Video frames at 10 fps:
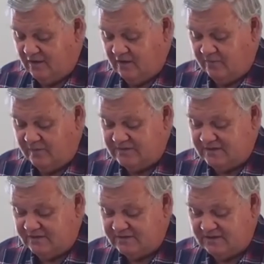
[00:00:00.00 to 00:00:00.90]
We
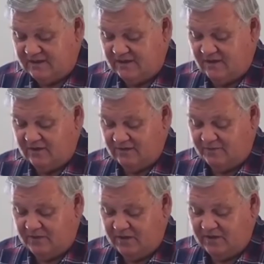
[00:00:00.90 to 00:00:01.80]
still see God, the
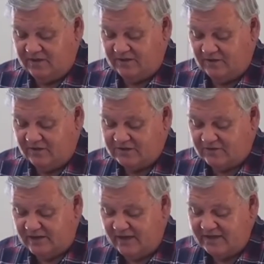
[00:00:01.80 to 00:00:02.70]
beauty in God's
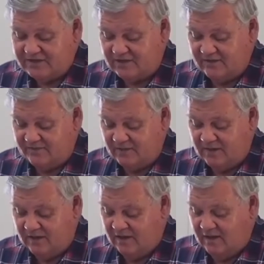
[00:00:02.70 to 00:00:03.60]
creation,
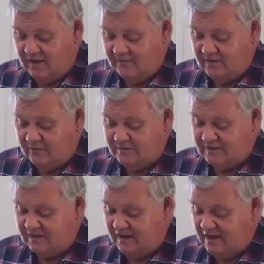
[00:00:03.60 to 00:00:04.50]
but we
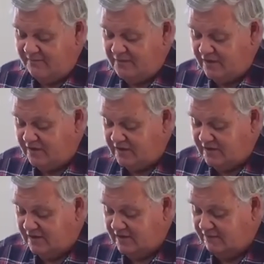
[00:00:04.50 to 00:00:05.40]
see no beauty
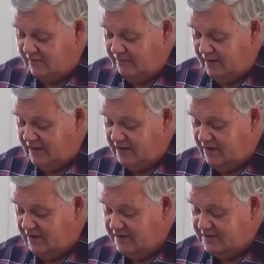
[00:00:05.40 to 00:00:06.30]
in what
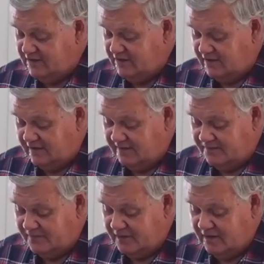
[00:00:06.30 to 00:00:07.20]
mankind is doing.
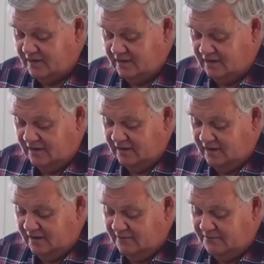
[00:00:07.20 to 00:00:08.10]

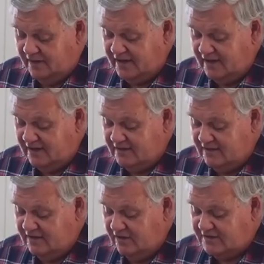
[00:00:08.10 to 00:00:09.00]
Peter
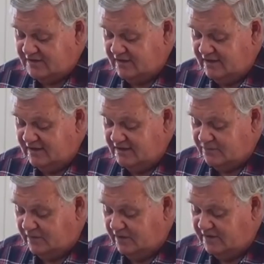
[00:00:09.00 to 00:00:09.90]
did not see this
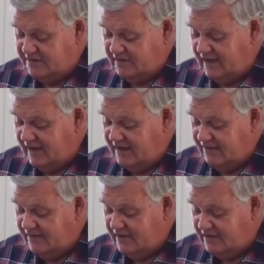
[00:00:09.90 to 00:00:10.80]
world as a Garden
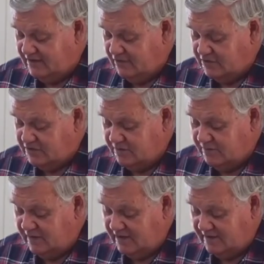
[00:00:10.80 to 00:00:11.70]
of Eden, nor should
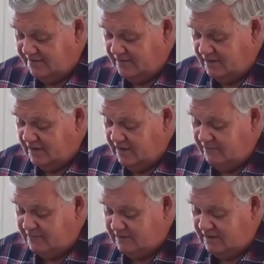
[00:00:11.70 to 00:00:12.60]
we. It
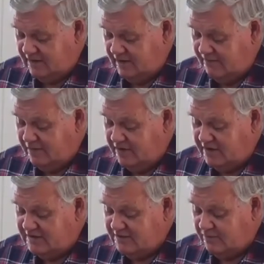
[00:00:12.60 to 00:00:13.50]
was a
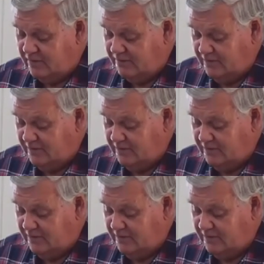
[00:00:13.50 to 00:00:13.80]
murky swamp.